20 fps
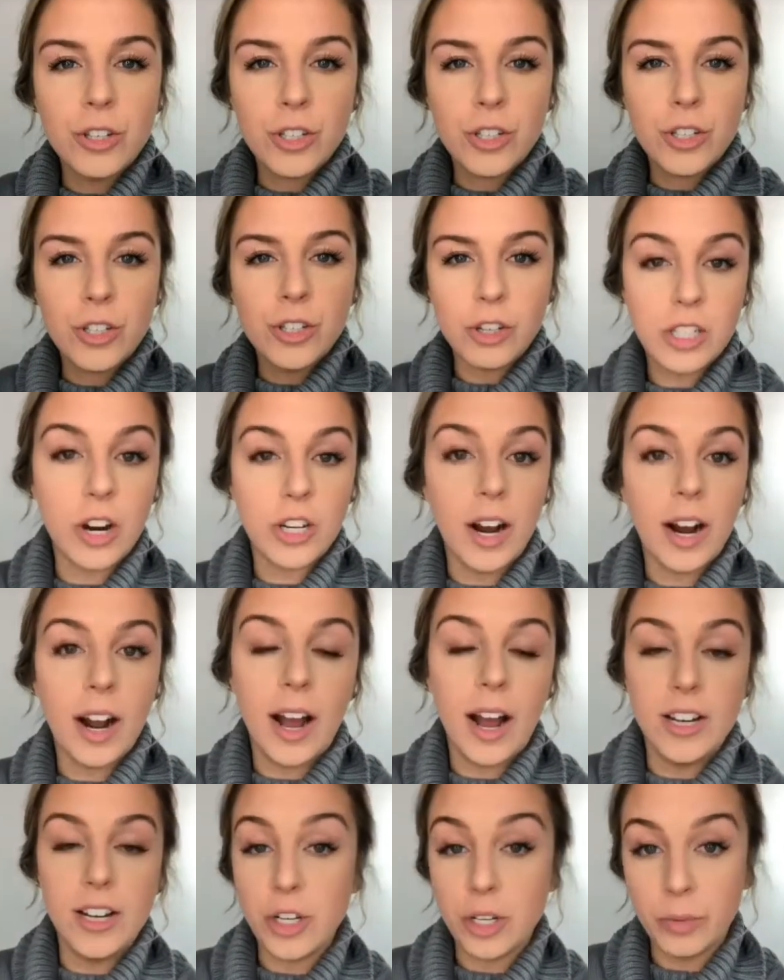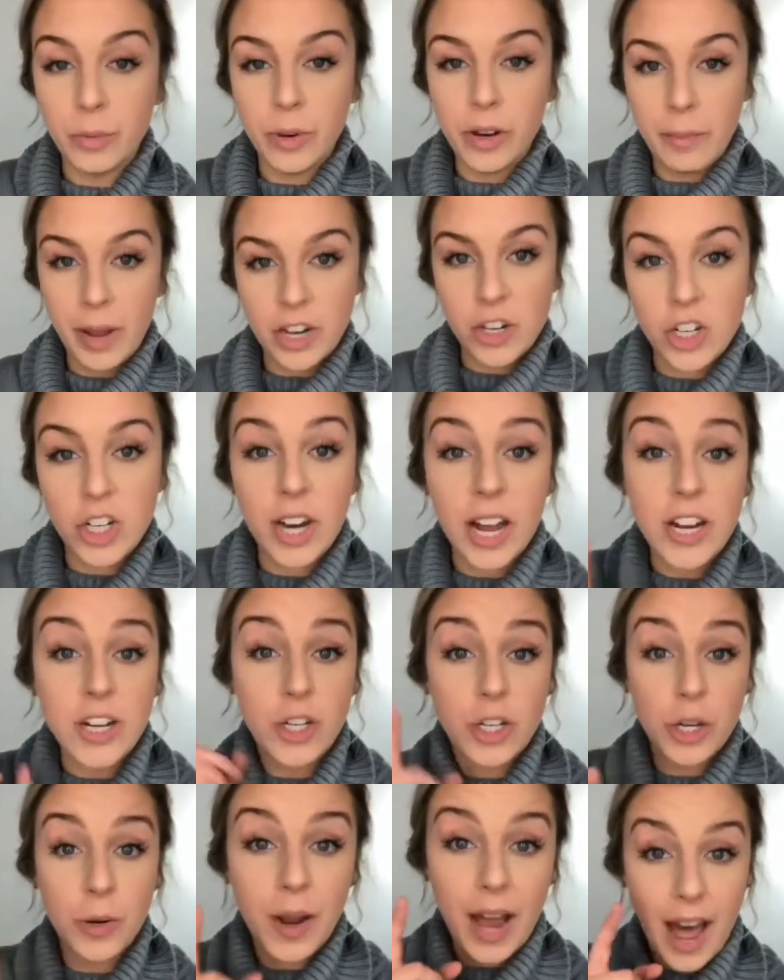Just to start, I do want to mention I
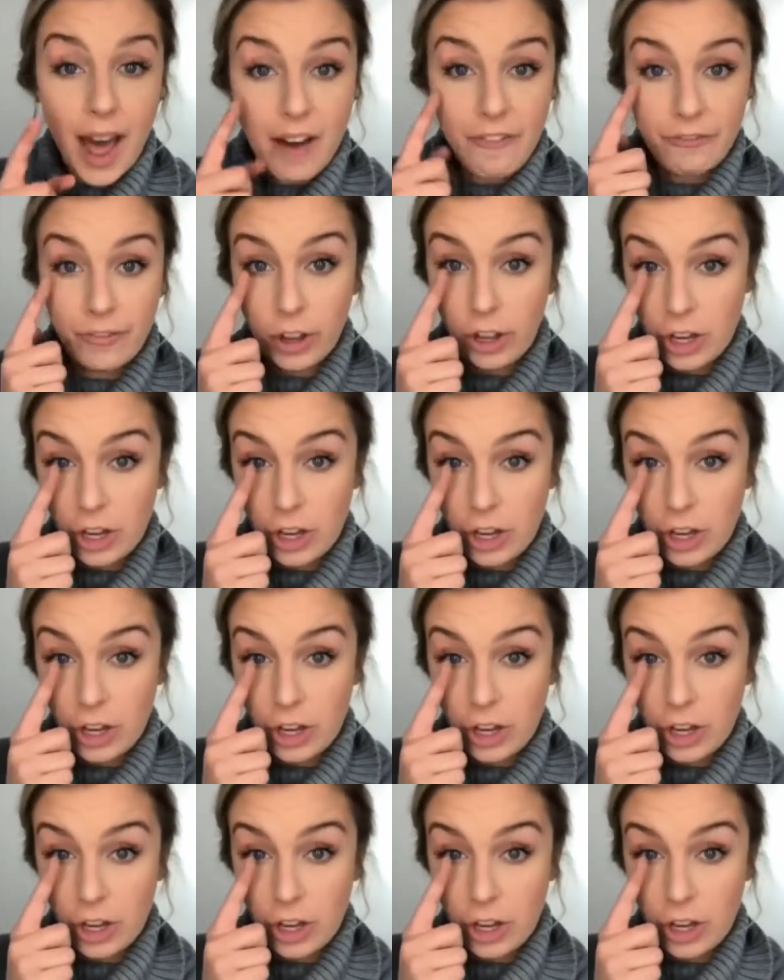do have